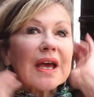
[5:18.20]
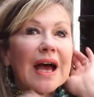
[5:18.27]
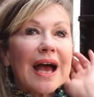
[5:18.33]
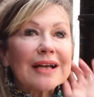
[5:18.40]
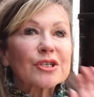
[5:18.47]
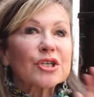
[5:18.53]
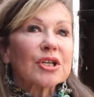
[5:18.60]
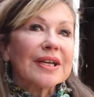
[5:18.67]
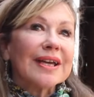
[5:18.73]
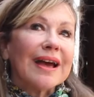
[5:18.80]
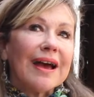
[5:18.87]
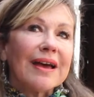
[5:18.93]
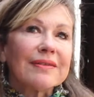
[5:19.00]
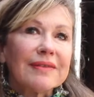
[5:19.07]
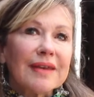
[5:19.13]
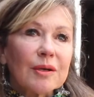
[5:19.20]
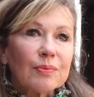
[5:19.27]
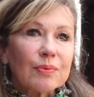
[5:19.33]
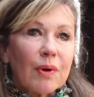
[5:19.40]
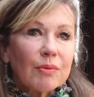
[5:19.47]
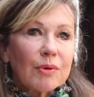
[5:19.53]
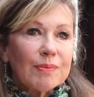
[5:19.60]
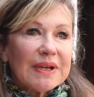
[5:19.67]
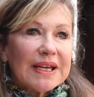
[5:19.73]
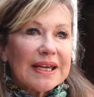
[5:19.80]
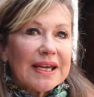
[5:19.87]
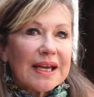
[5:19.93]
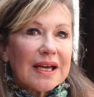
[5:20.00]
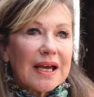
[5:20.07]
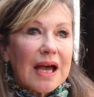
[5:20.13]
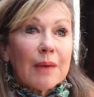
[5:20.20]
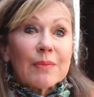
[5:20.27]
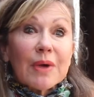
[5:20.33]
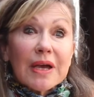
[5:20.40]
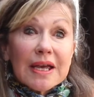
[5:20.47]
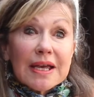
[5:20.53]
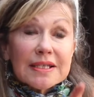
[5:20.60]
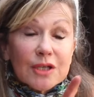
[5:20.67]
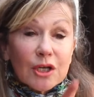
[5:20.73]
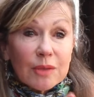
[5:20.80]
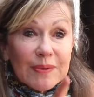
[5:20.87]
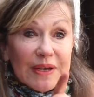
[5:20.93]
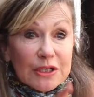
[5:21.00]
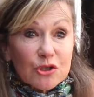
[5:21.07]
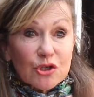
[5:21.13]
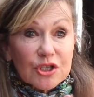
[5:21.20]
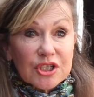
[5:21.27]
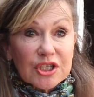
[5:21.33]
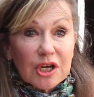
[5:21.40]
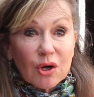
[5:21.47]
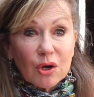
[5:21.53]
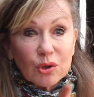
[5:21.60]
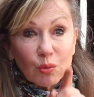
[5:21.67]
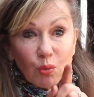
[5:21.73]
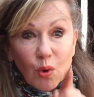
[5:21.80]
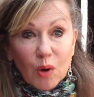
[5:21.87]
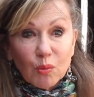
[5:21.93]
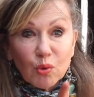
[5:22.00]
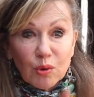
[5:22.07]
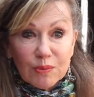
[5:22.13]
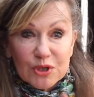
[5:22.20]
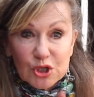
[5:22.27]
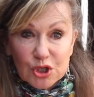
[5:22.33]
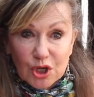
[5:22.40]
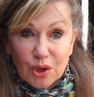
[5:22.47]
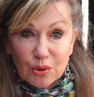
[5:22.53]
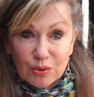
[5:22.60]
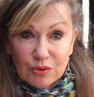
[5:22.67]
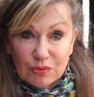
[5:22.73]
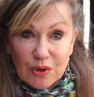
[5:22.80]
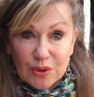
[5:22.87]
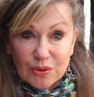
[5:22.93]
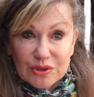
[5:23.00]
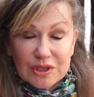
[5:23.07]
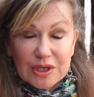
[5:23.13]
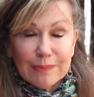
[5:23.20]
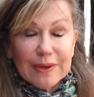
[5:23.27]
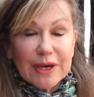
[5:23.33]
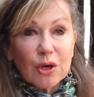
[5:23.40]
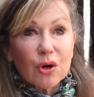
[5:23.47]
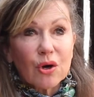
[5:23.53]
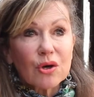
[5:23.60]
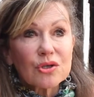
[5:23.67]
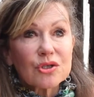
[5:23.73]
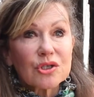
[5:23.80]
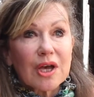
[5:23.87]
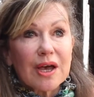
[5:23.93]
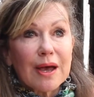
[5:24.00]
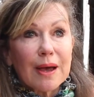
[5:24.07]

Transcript: Actually, I think probably it's going to be interesting on a one-woman show with Rosie, because